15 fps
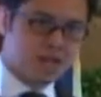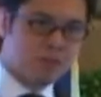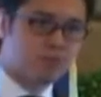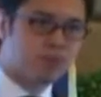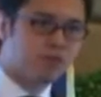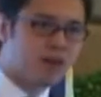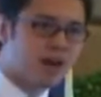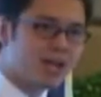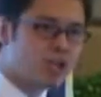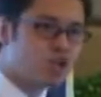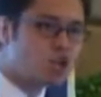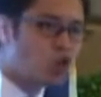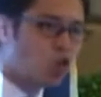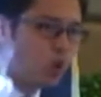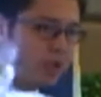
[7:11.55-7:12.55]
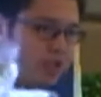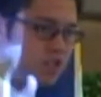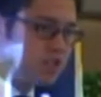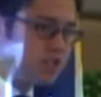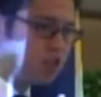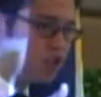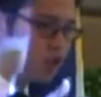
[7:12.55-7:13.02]
and provide
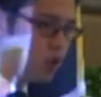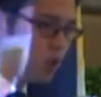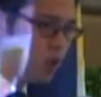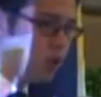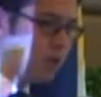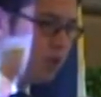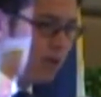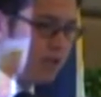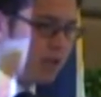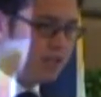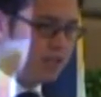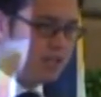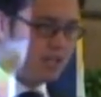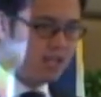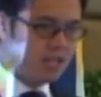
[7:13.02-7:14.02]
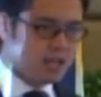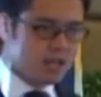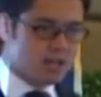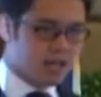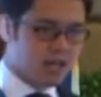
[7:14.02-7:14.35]
choice to the